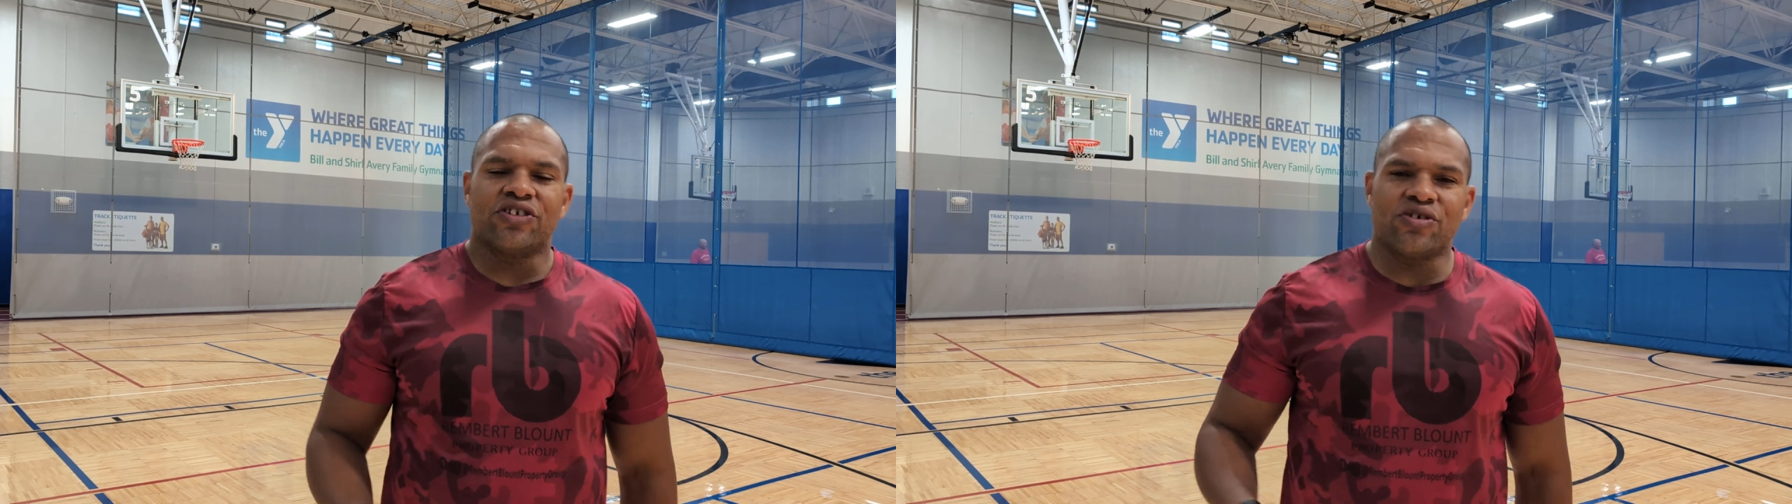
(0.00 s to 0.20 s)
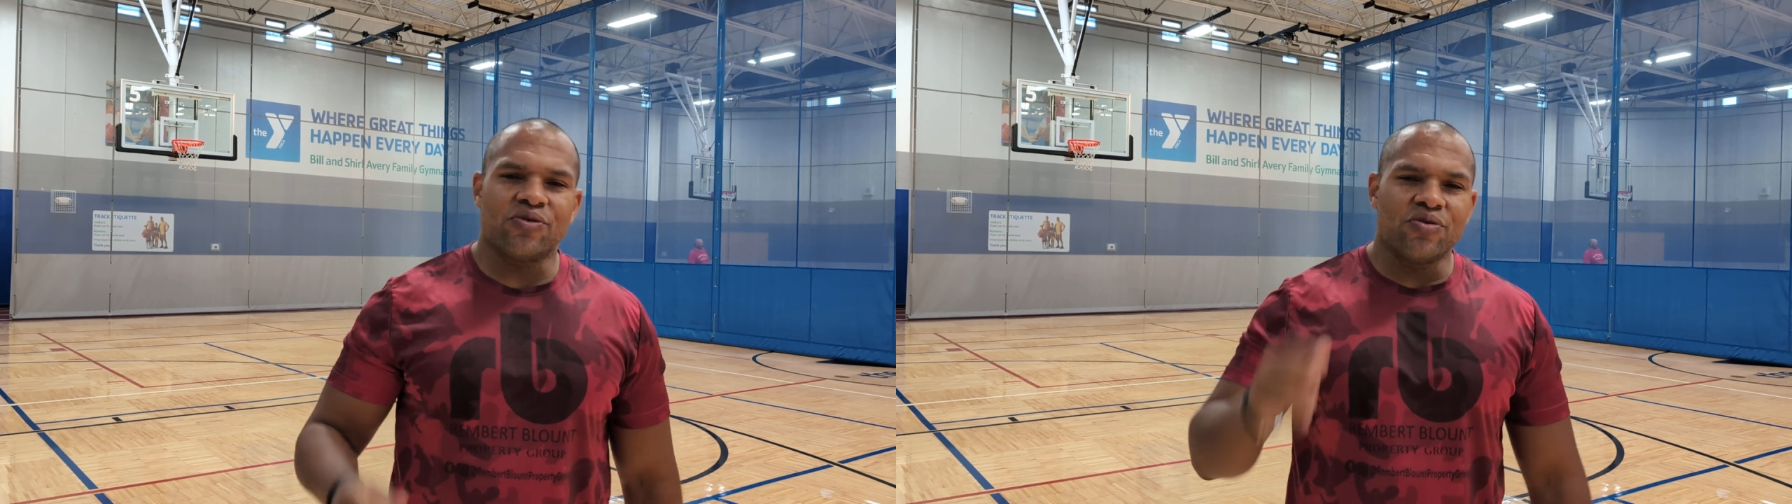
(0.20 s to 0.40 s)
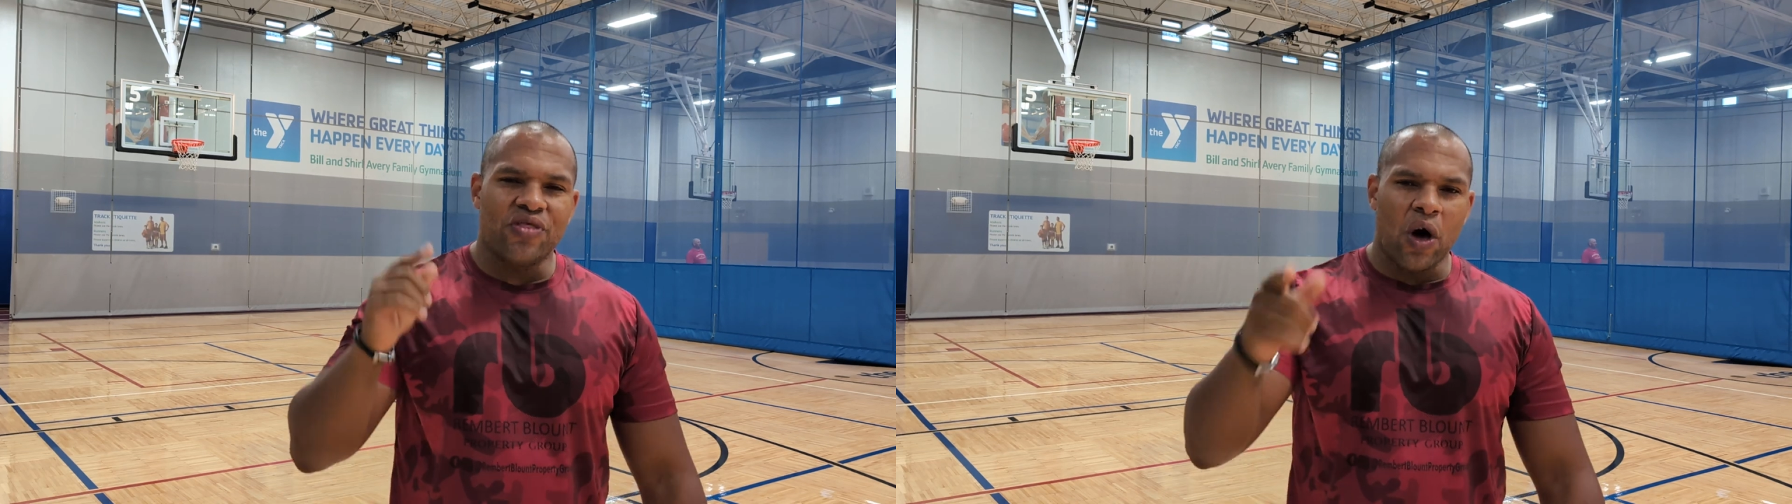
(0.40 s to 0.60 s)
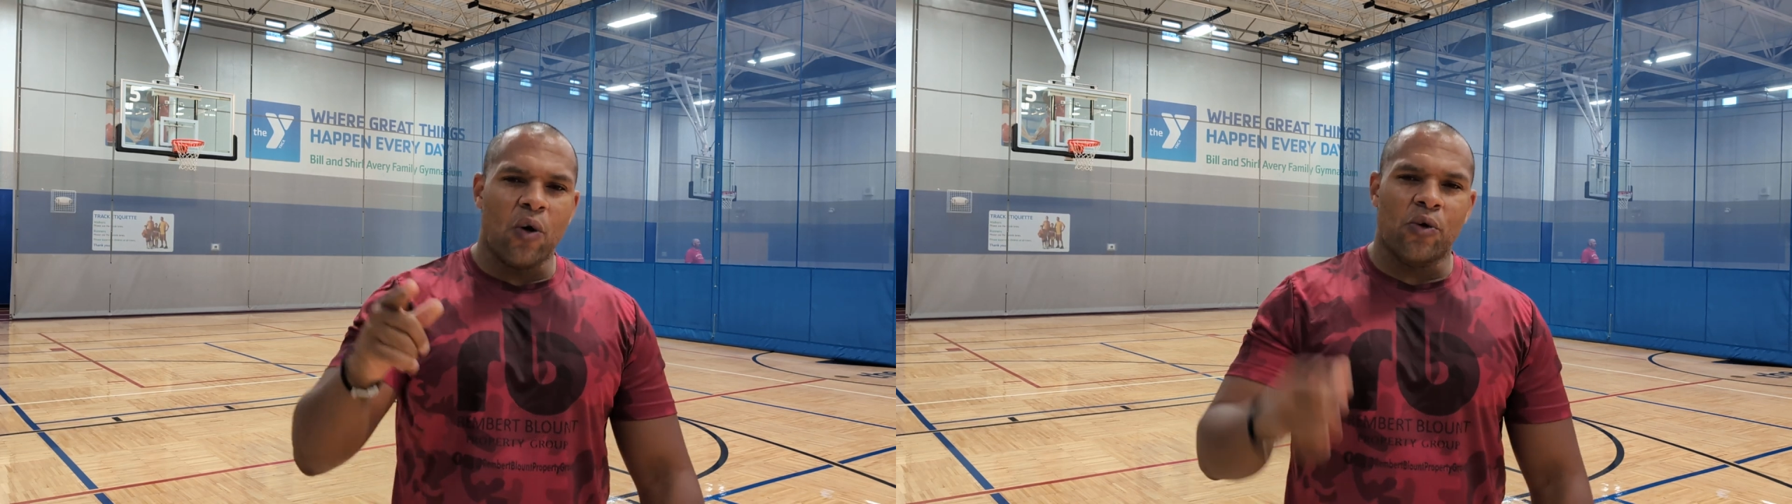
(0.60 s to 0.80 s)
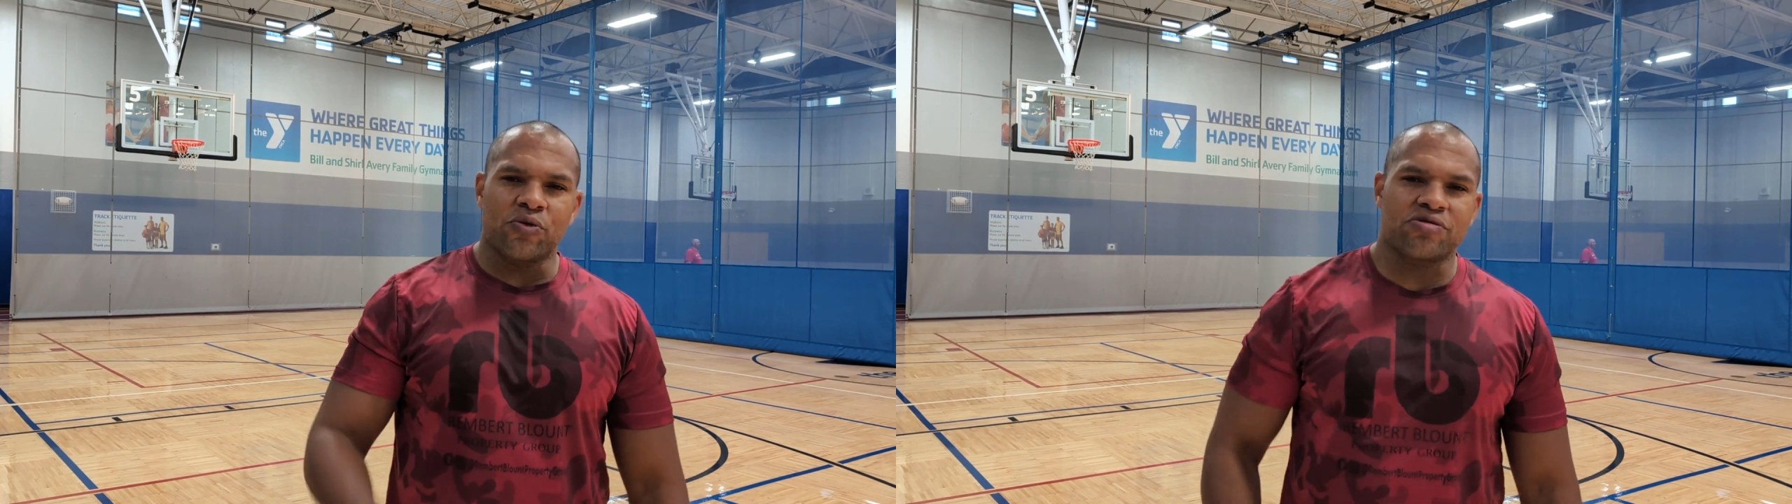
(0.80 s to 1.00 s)
to
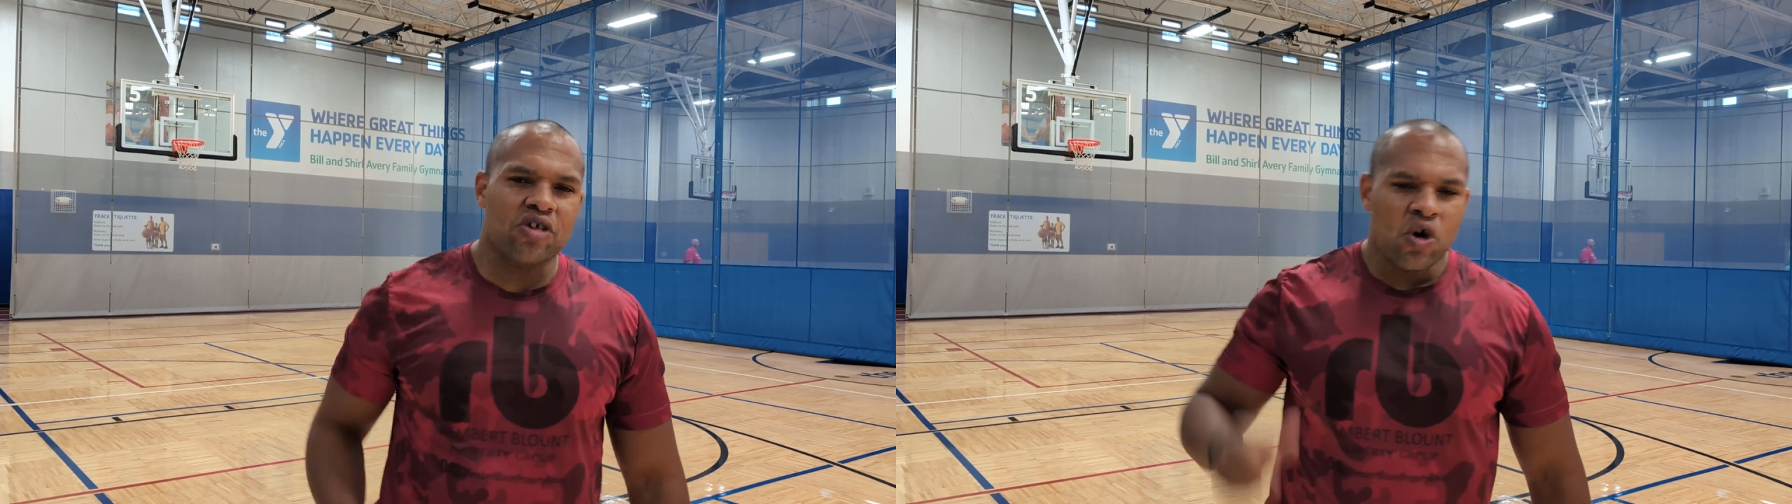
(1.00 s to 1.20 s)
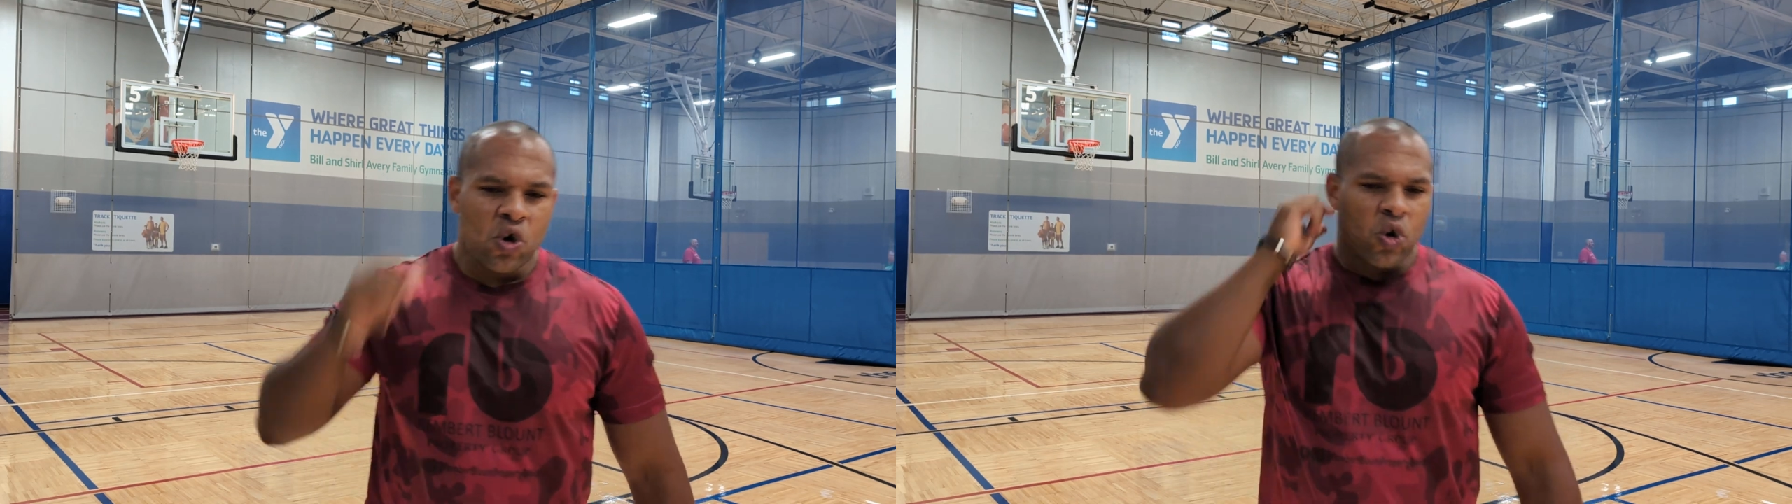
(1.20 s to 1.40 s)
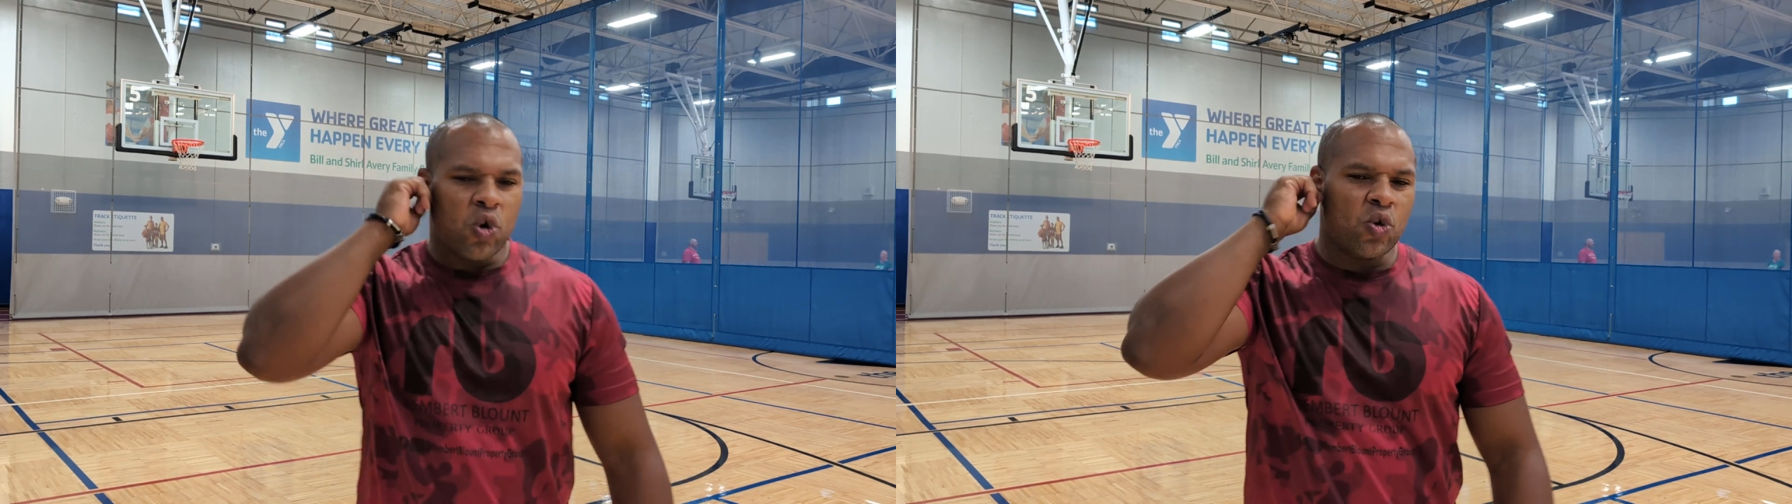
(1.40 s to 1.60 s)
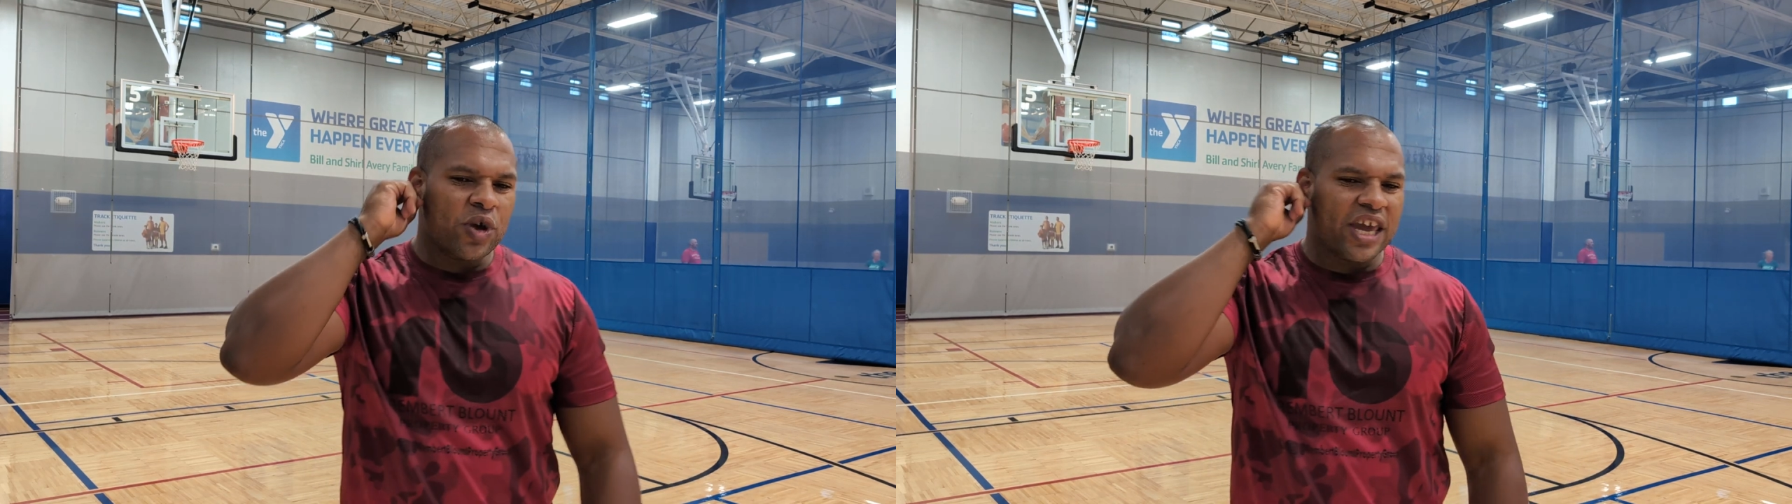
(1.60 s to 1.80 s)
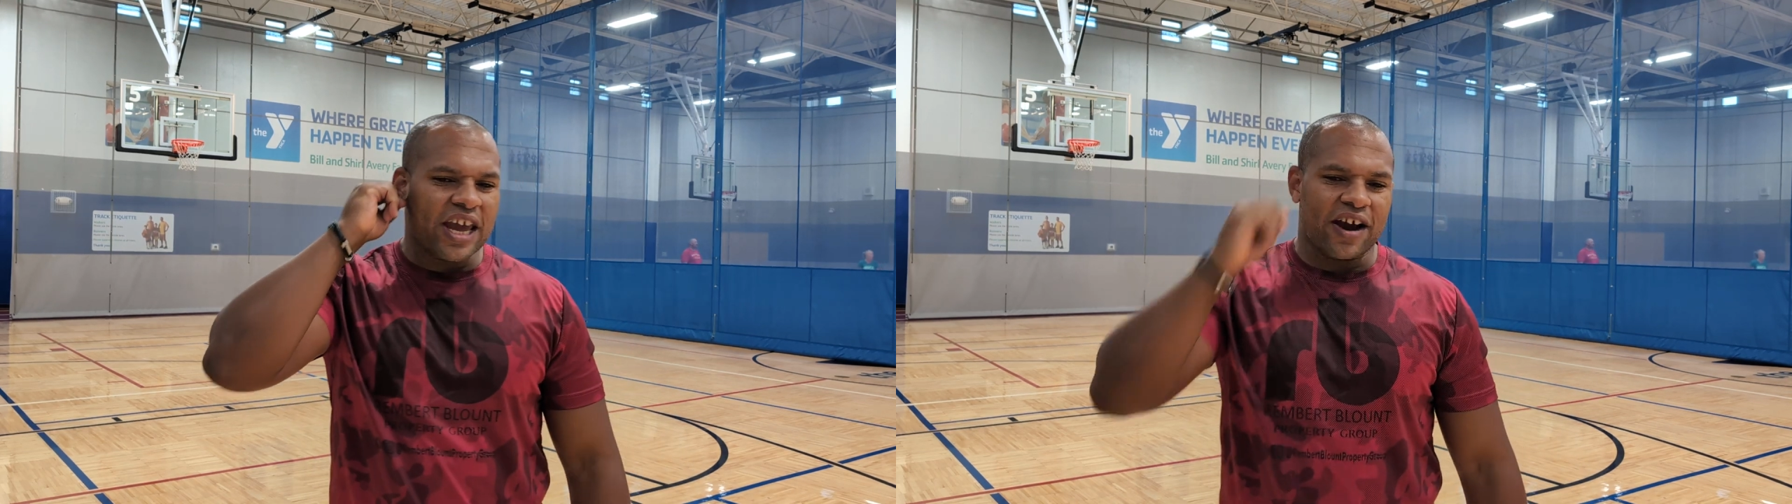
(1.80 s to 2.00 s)
those who
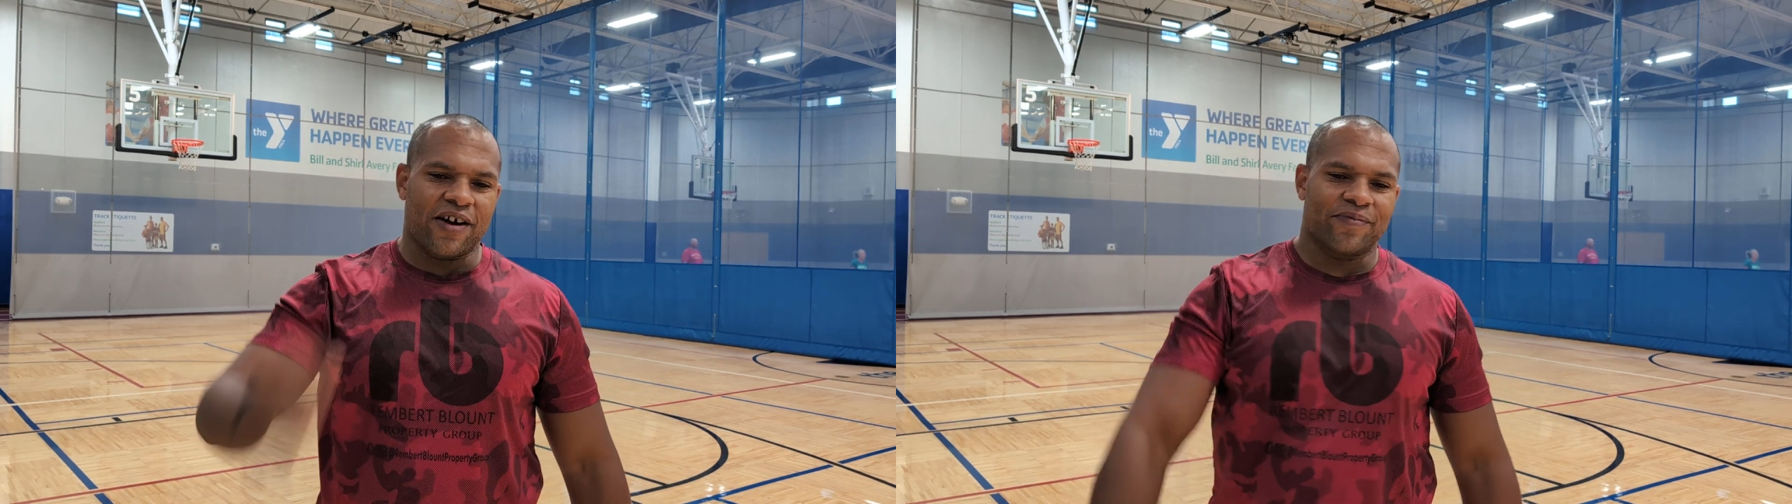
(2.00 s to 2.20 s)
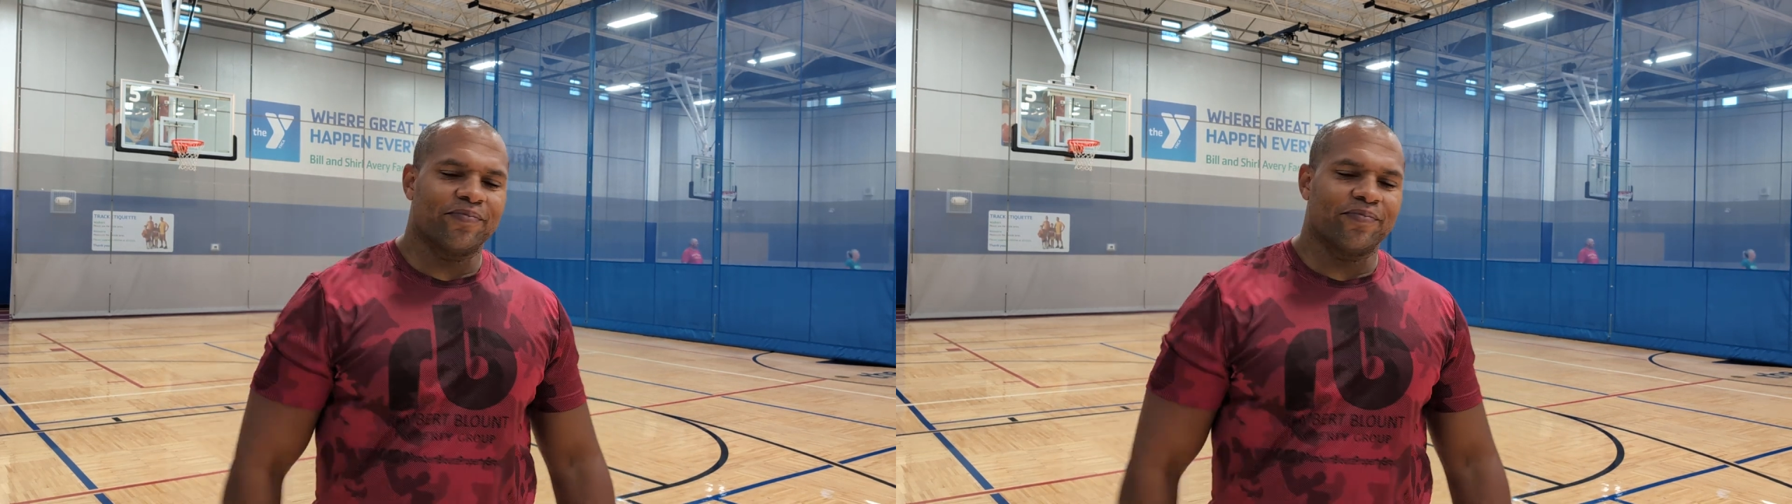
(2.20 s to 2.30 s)
hear.